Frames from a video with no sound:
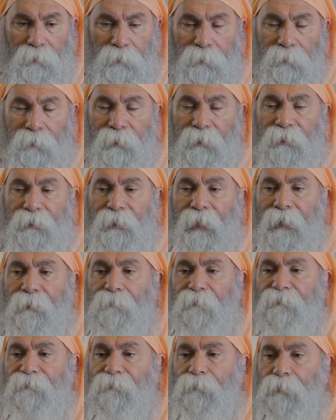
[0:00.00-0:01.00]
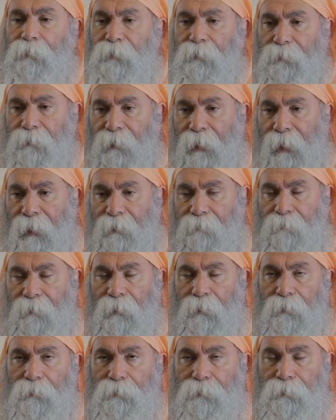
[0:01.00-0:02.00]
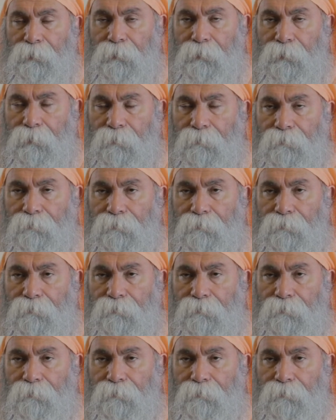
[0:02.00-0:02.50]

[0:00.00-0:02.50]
You can die before you die because